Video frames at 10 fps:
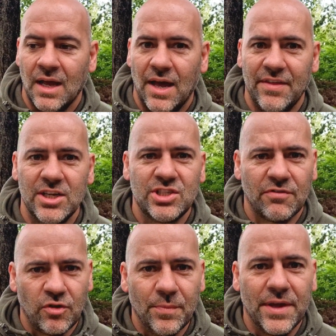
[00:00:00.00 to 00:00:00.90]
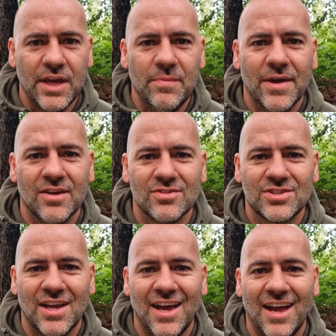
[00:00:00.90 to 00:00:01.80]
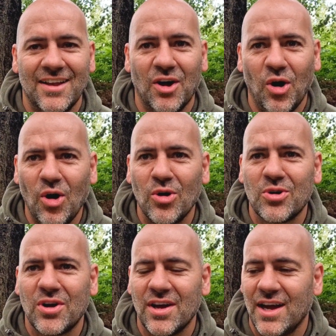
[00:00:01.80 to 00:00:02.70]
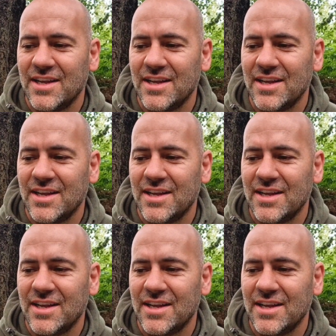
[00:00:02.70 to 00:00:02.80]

then I checked through my emails, and hawke,